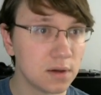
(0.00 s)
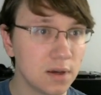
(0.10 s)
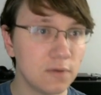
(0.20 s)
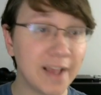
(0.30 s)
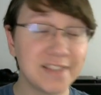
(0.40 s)

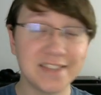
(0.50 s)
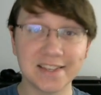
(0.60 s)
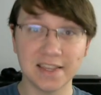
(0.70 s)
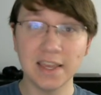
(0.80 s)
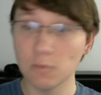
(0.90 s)
Rank
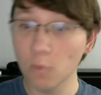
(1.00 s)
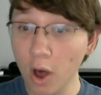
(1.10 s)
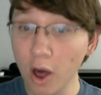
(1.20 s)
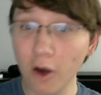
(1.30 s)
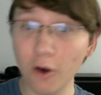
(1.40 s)
16.
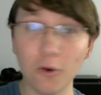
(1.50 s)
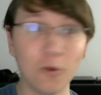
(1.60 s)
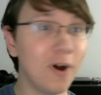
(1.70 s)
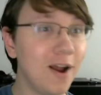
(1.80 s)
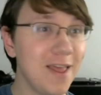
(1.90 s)

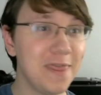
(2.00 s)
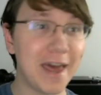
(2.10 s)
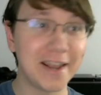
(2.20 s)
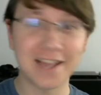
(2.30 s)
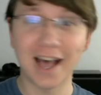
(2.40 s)
Whoa!
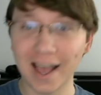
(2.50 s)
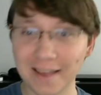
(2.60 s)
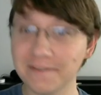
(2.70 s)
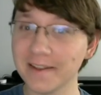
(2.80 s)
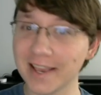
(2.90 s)
That is a
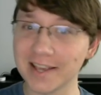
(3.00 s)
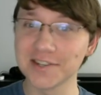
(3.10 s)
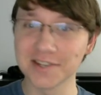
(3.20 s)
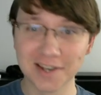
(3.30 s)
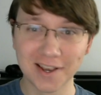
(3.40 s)
high
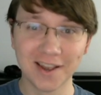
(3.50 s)
finish.